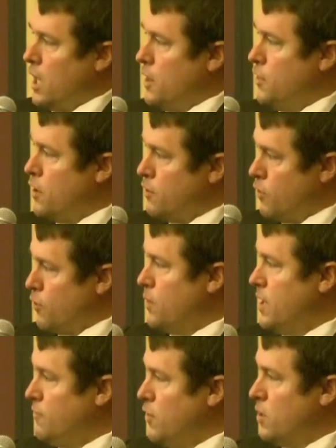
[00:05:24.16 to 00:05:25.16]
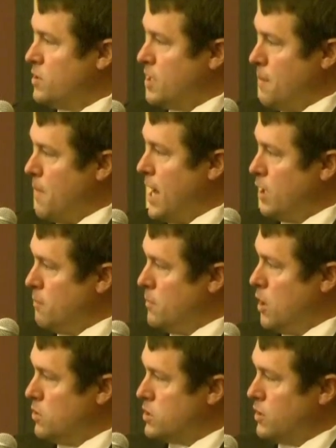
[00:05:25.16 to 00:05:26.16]
There are three votes that matter
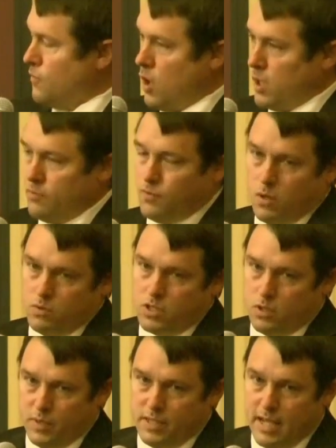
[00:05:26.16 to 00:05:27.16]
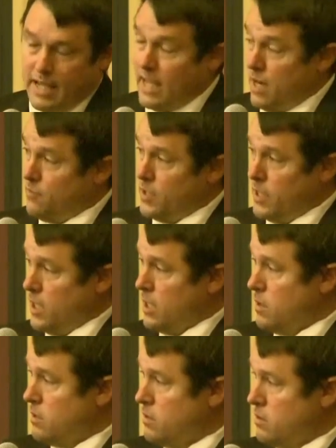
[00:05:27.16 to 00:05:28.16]
most of all the votes that we take every
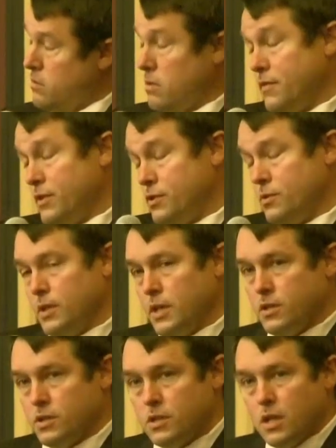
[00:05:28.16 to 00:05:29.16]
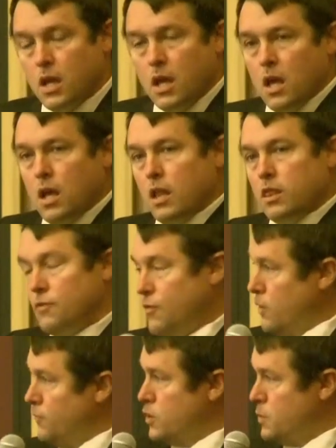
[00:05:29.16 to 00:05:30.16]
year or every two years the
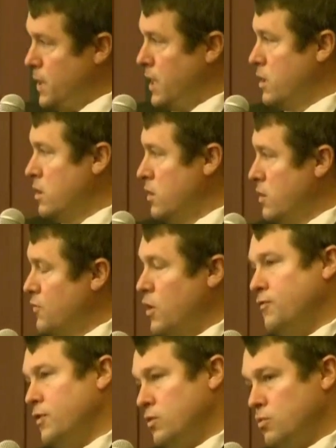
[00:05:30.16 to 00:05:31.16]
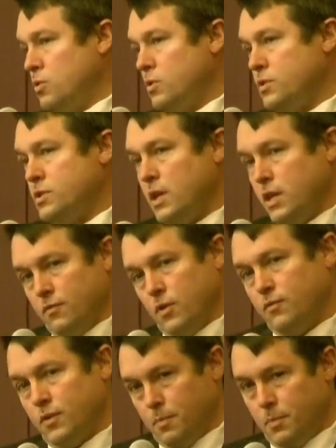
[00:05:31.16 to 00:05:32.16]
vote for Speaker, the vote for the rules, and the
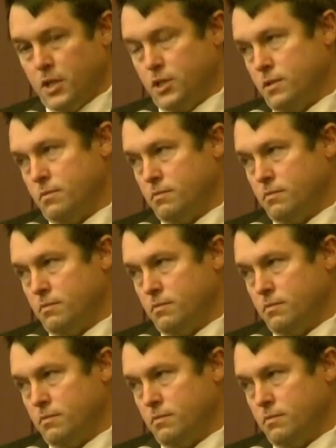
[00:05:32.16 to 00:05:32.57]
vote for the budget.